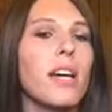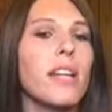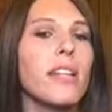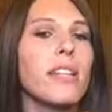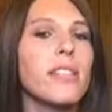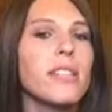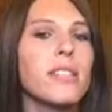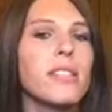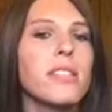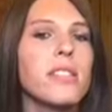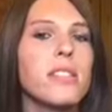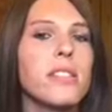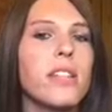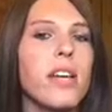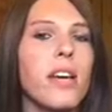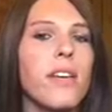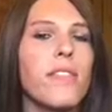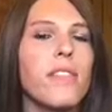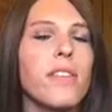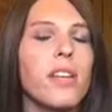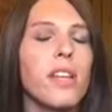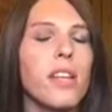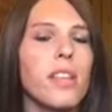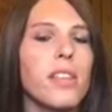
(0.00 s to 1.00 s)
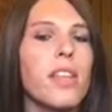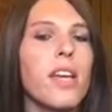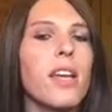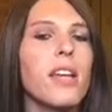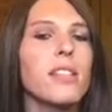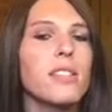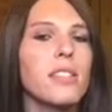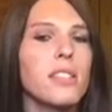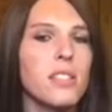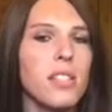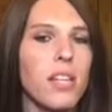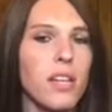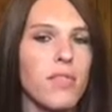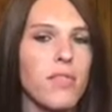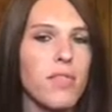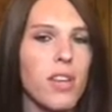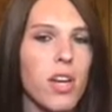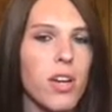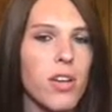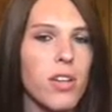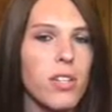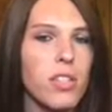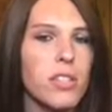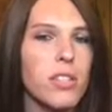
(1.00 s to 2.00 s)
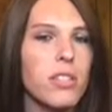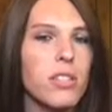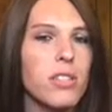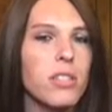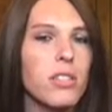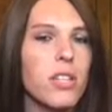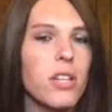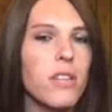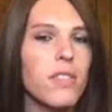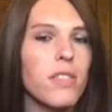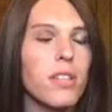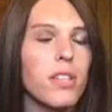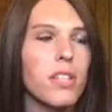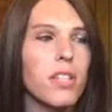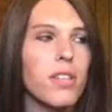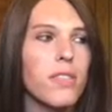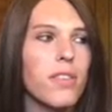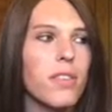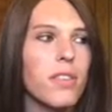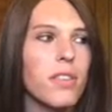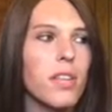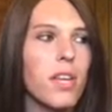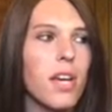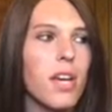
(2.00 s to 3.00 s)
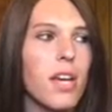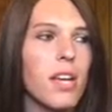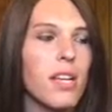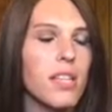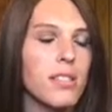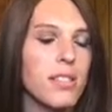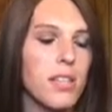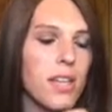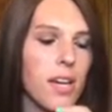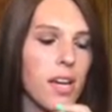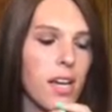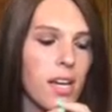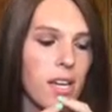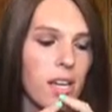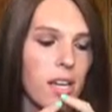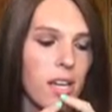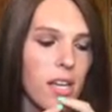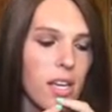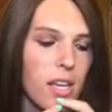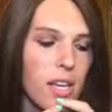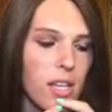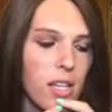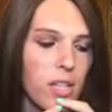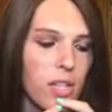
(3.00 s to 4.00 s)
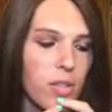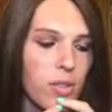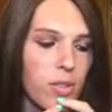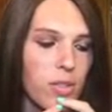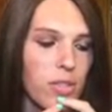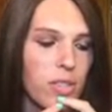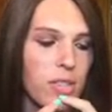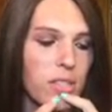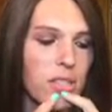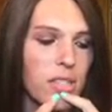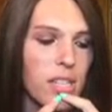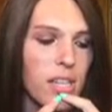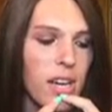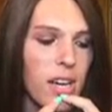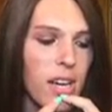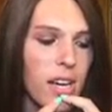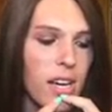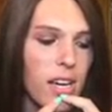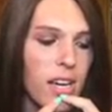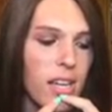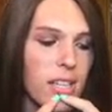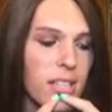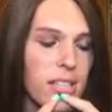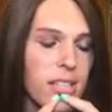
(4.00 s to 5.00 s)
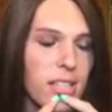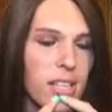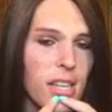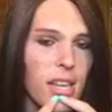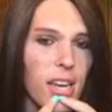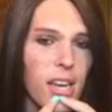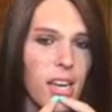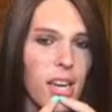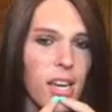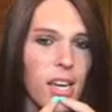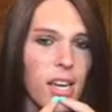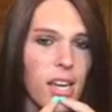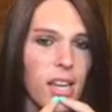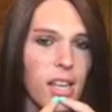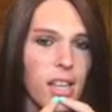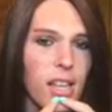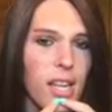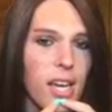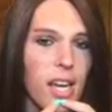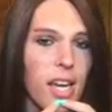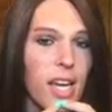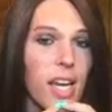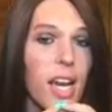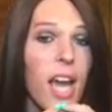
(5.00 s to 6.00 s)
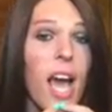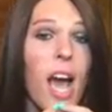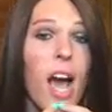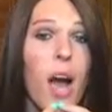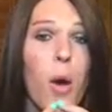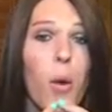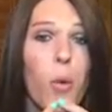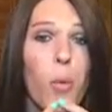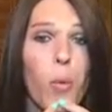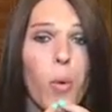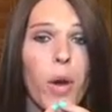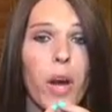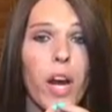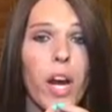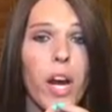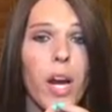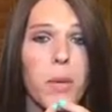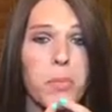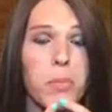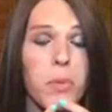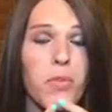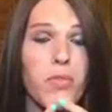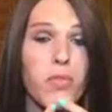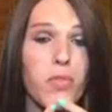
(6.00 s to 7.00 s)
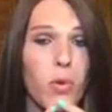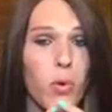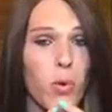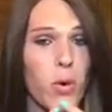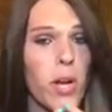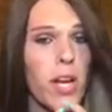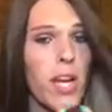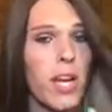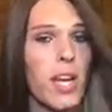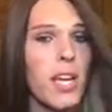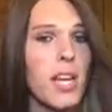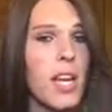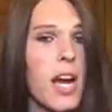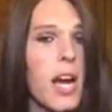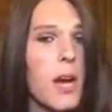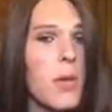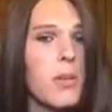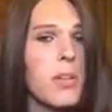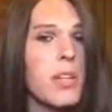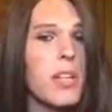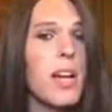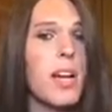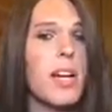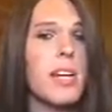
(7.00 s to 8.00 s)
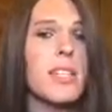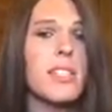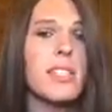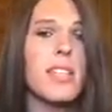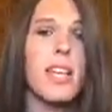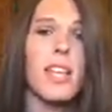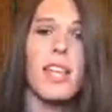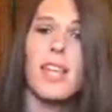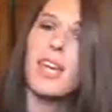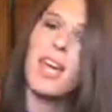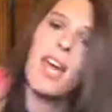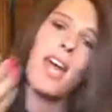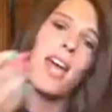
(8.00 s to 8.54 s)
it's definitely things that I've noticed. There's definitely different things like you discuss, and like where beforehand I could say like,